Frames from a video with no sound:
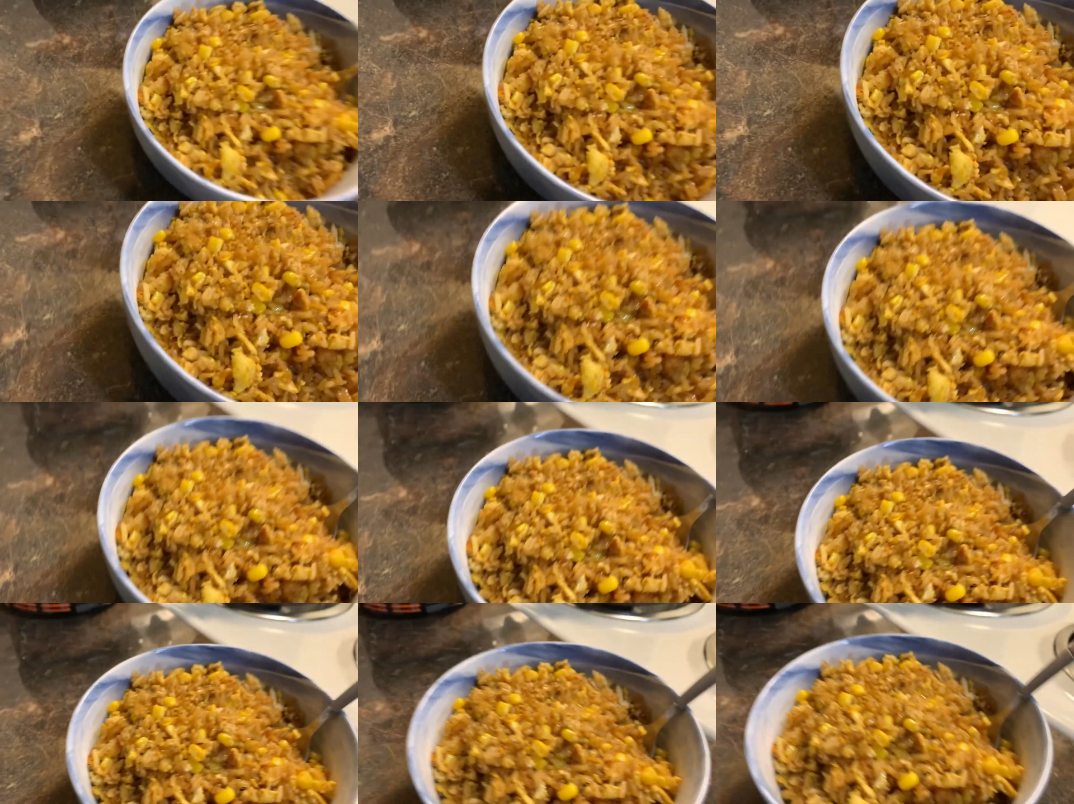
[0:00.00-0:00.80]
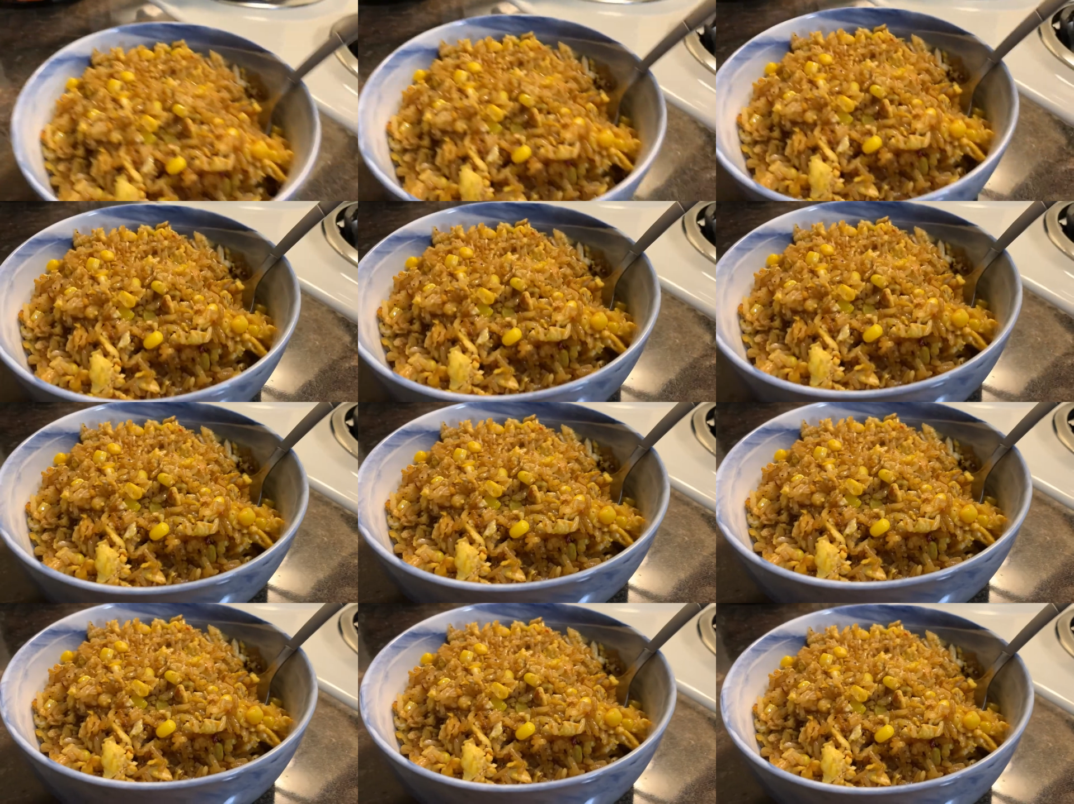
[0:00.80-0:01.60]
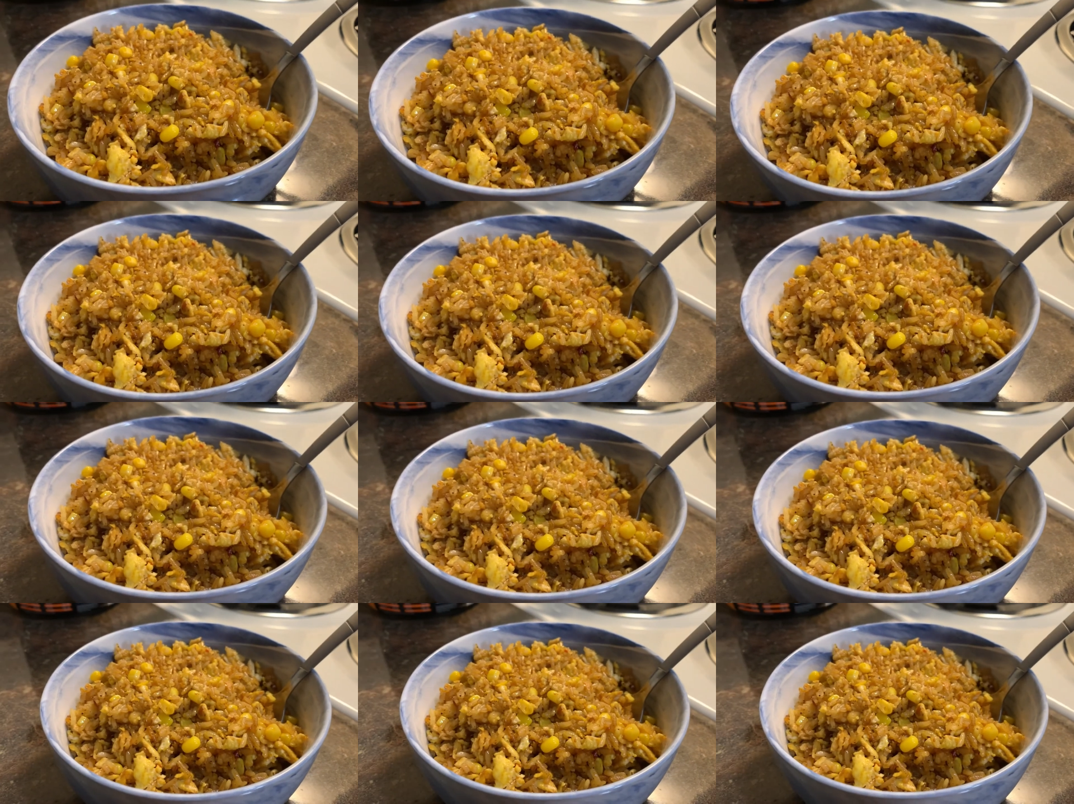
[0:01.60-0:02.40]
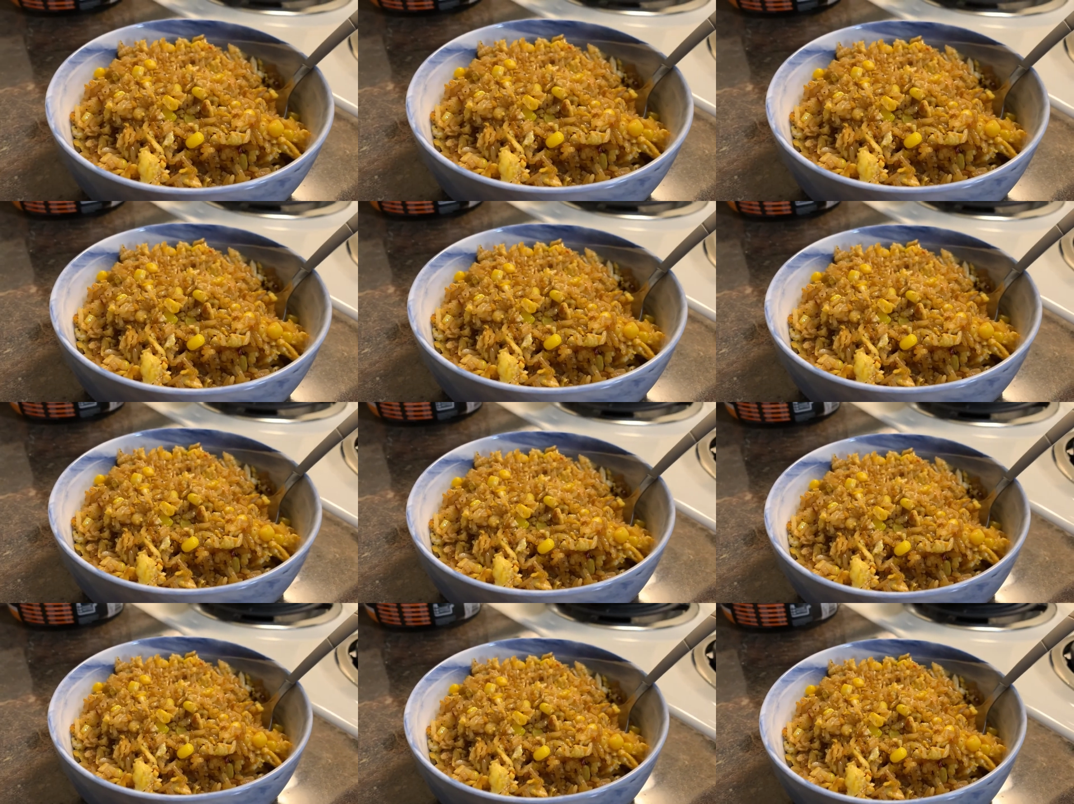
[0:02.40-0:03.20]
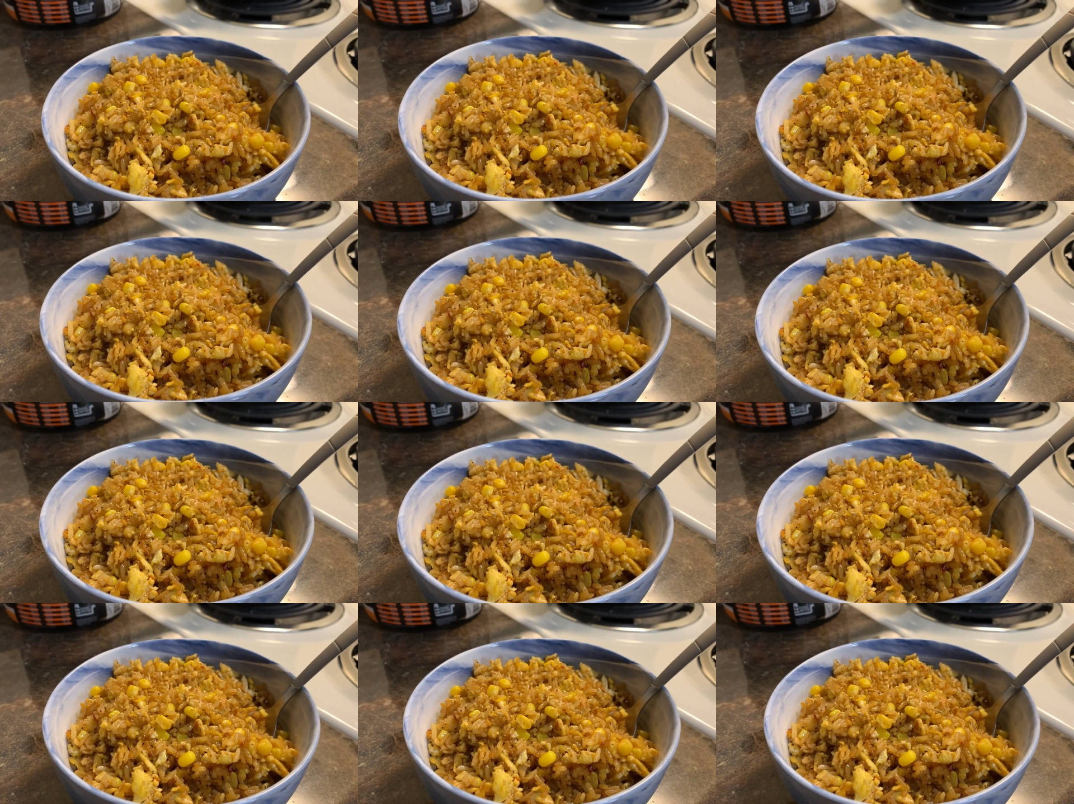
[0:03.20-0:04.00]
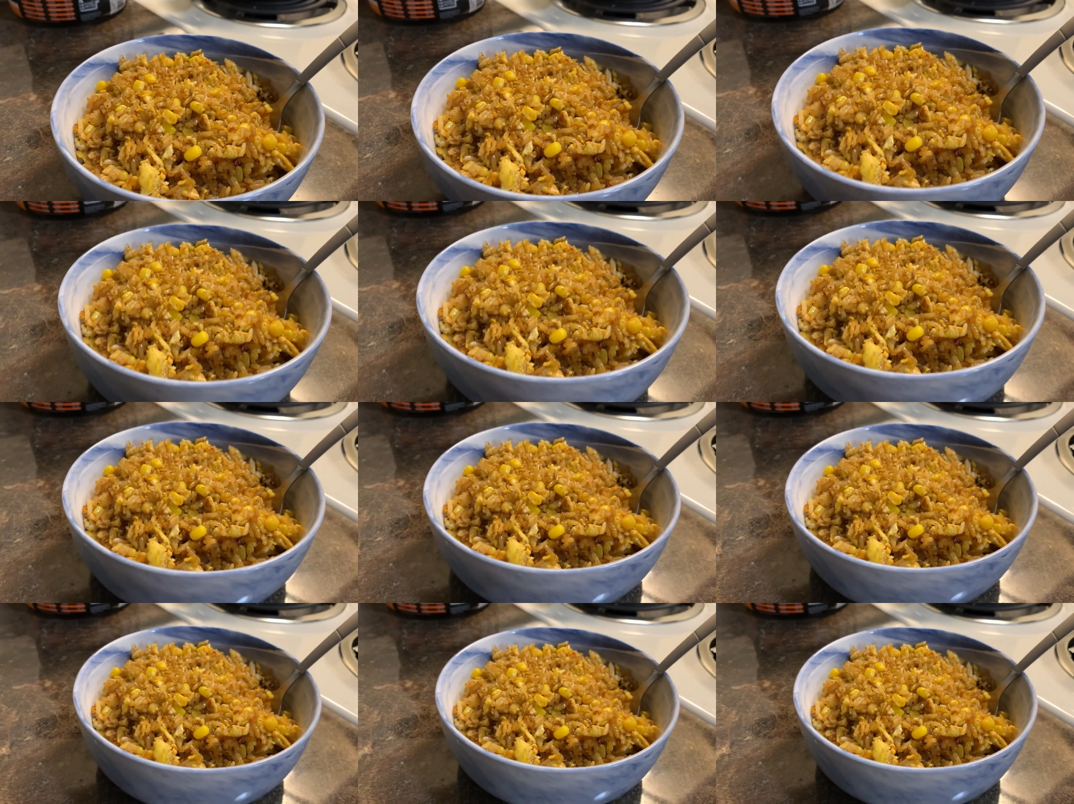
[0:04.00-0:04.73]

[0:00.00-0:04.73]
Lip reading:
No face is visible, so there are no lips to read.